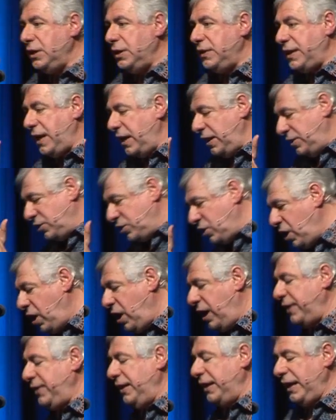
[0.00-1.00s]
that
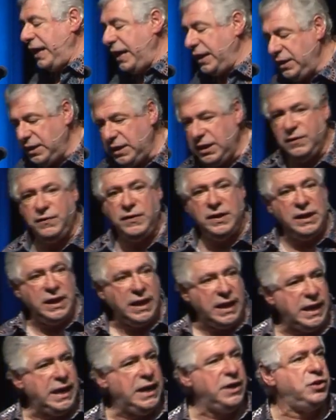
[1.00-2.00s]
tithing and giving
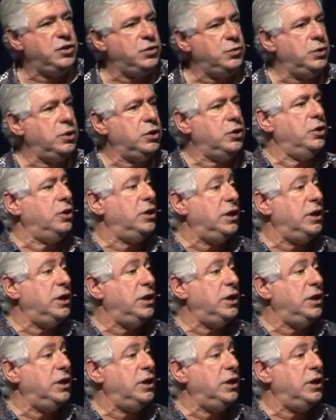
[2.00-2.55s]
had to occur.